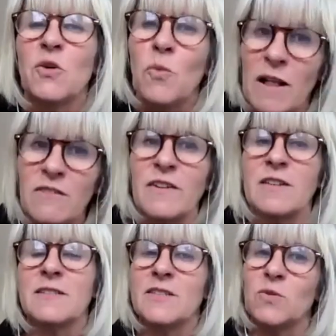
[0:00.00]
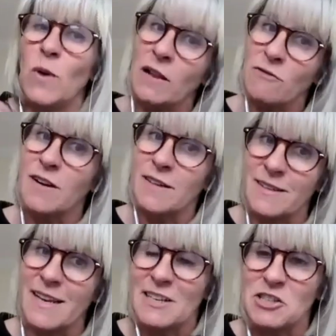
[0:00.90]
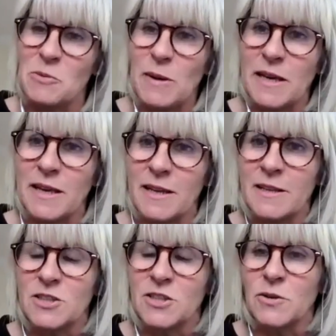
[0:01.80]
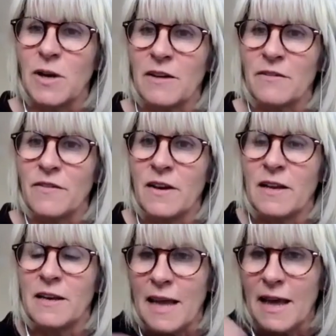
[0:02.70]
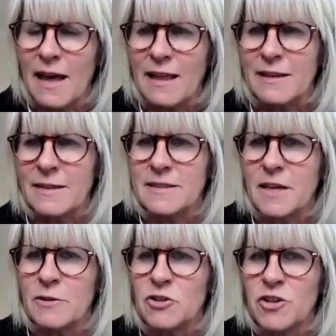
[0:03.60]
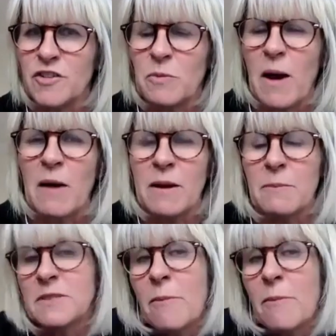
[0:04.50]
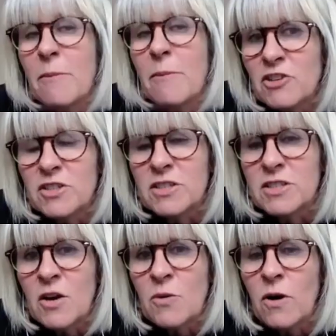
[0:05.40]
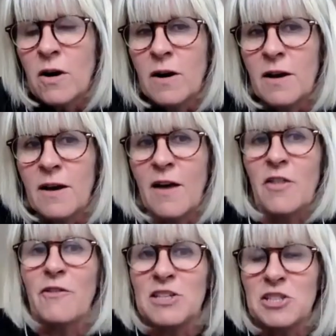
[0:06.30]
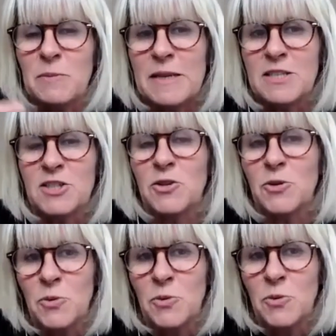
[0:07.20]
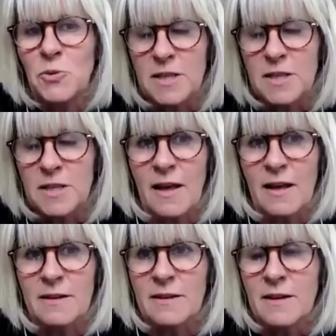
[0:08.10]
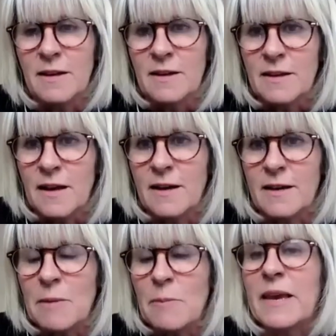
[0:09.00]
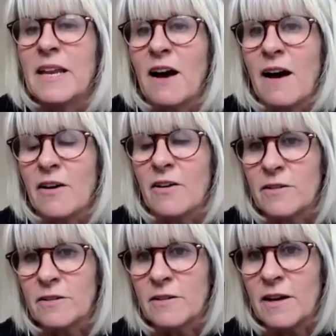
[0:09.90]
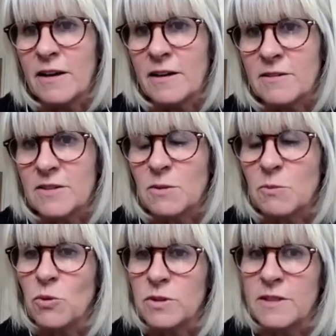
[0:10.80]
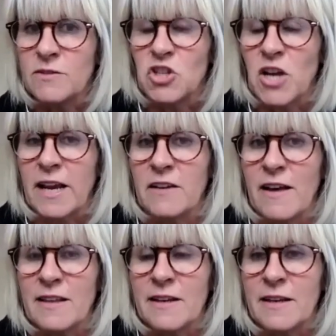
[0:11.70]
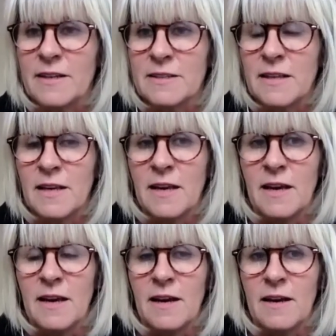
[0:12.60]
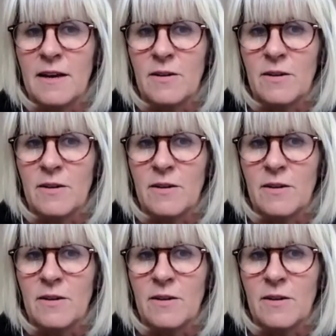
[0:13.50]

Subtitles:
a well-funded, well-run NGB to have let athletes go adrift. But so it'd be really interesting to know what other NGBs do in terms of that, keeping an eye on and a supportive check of athletes out